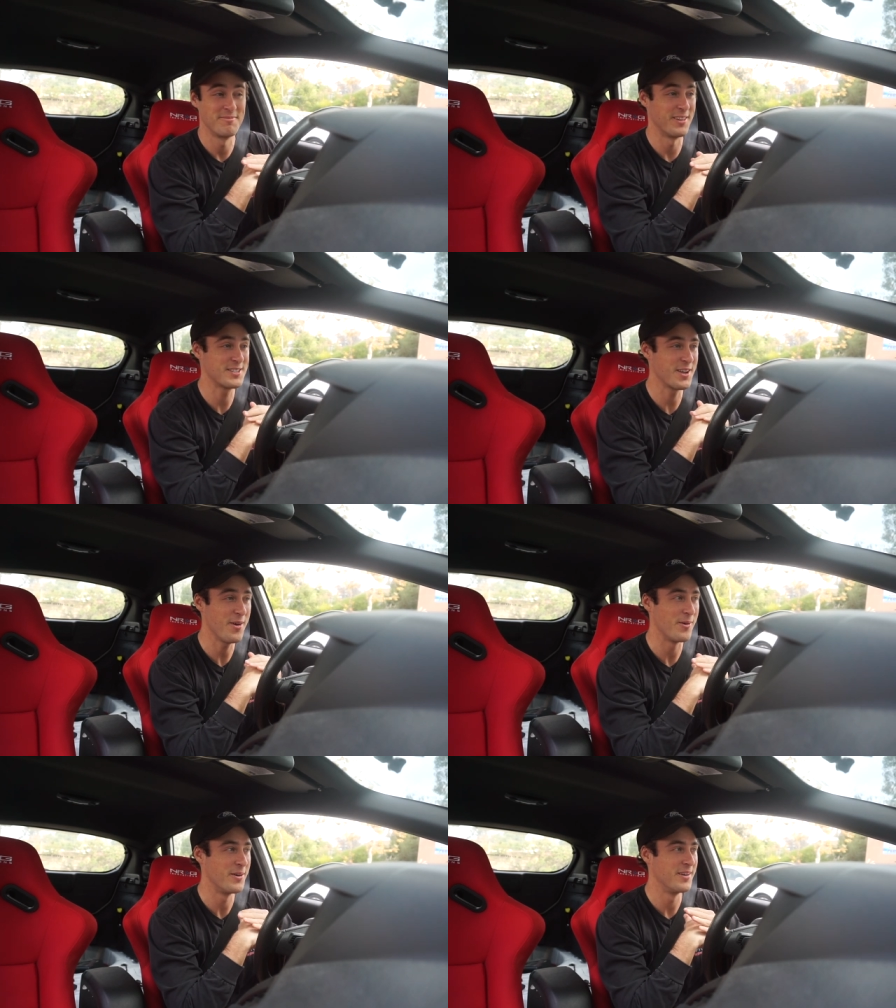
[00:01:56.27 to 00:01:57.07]
Let's
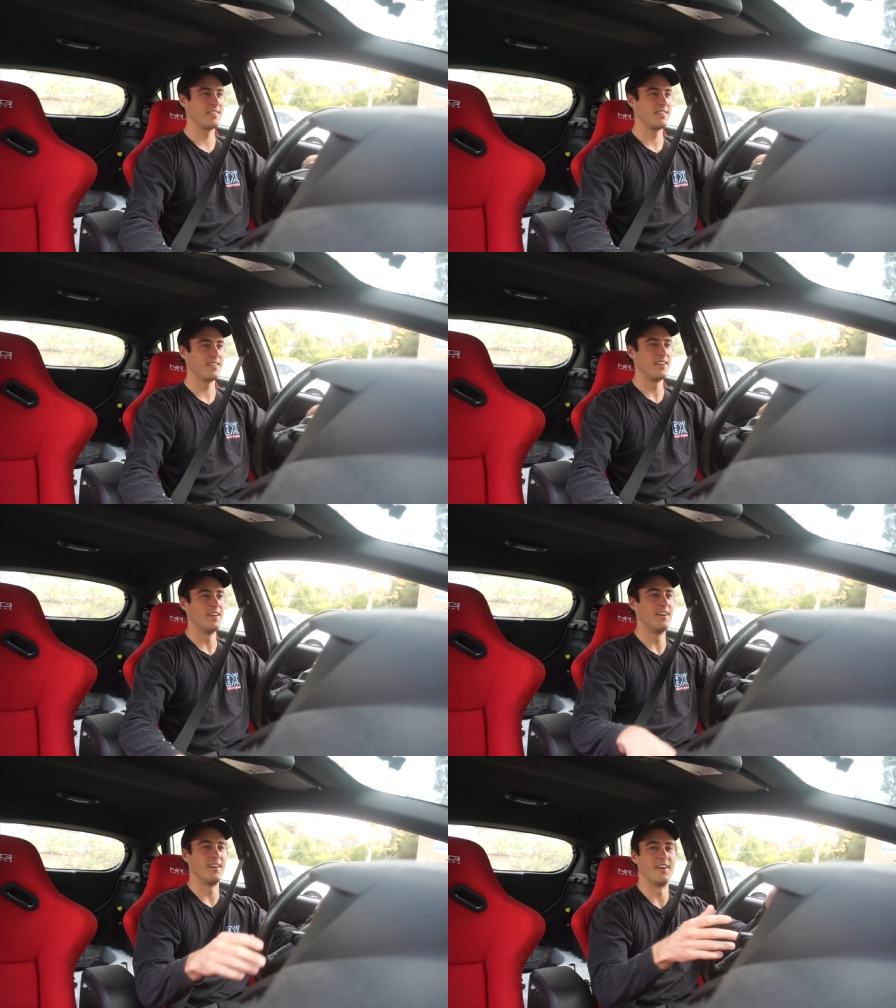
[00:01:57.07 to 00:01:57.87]
go.
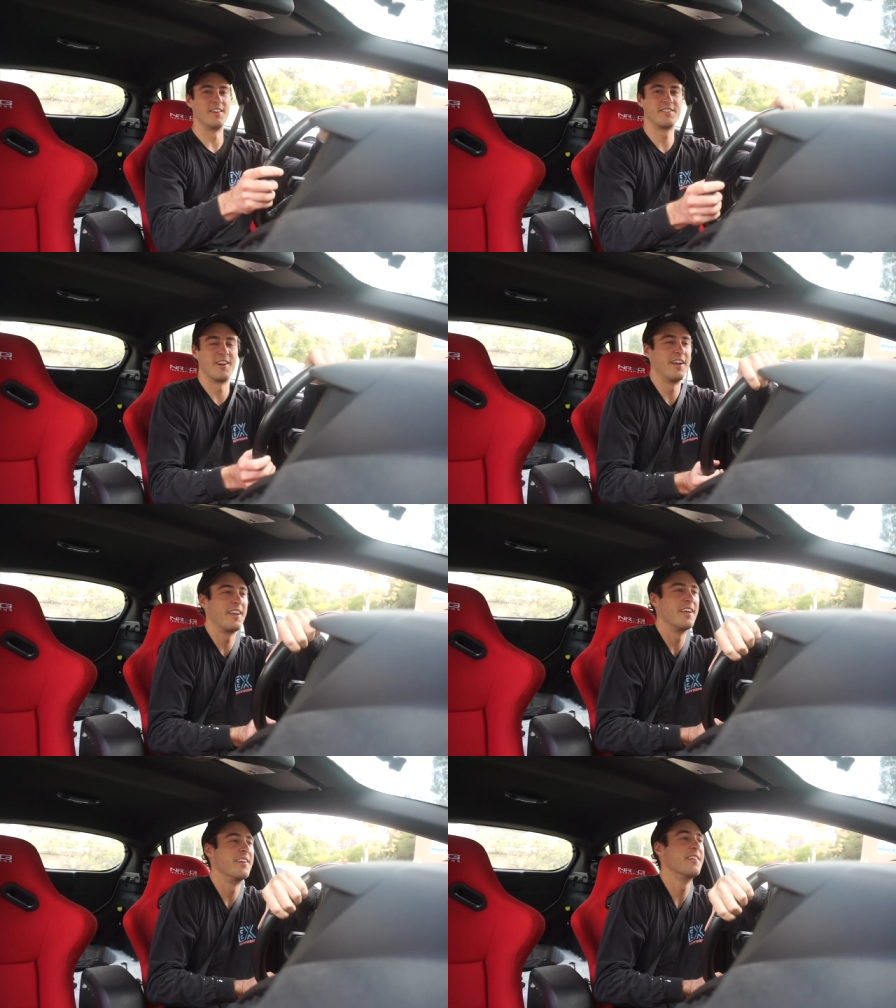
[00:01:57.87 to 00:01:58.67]
All right, try
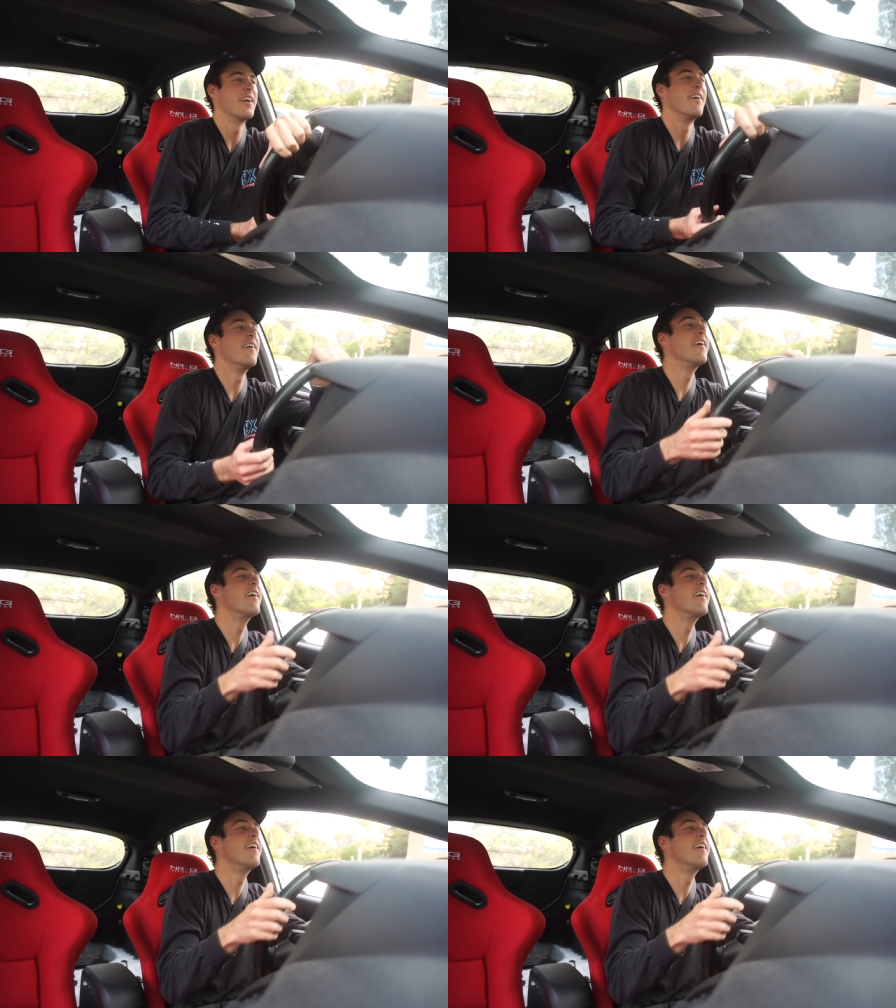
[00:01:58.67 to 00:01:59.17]
again. Here we go.